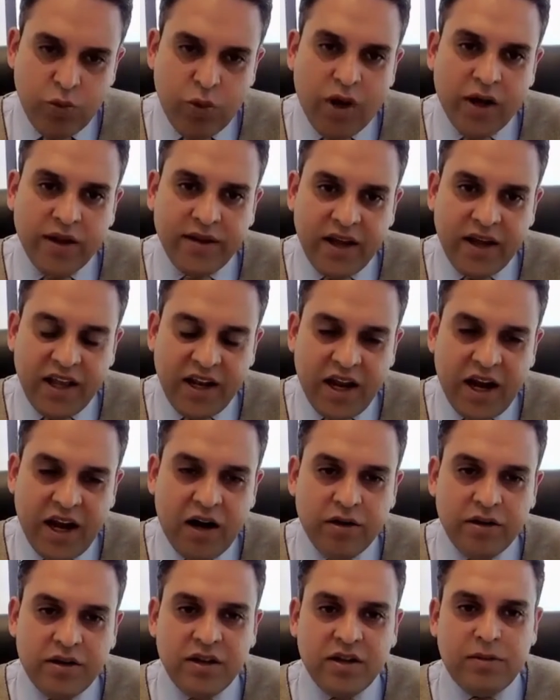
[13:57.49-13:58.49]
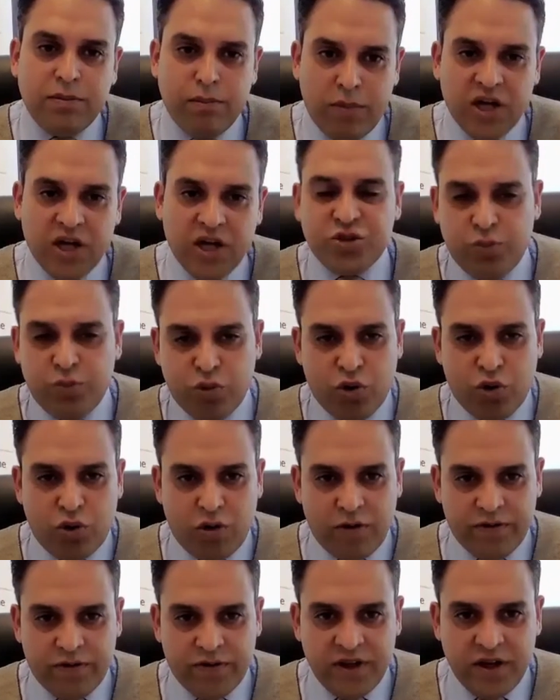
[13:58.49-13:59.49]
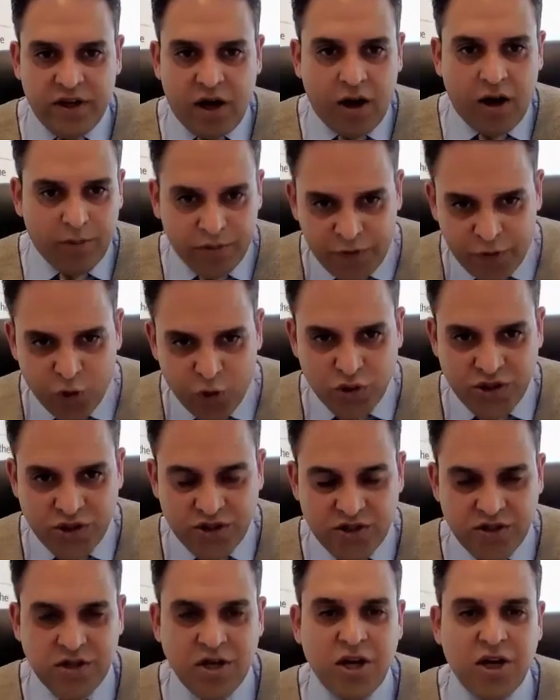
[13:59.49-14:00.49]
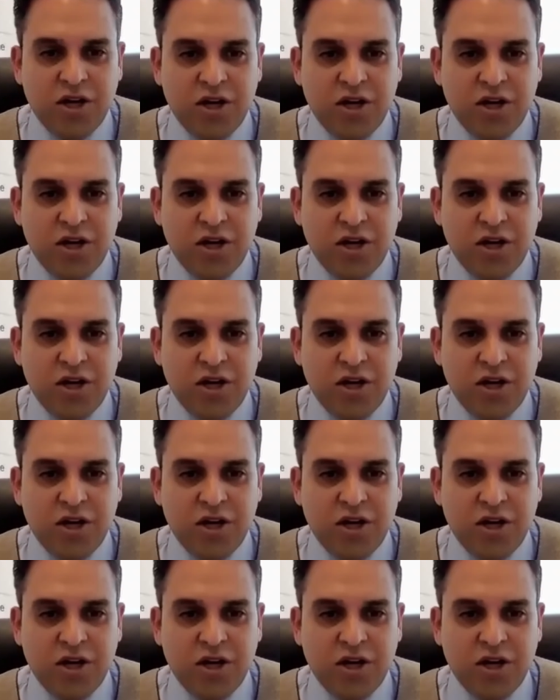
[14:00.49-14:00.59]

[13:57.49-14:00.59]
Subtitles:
while they inherited much more of the armed forces.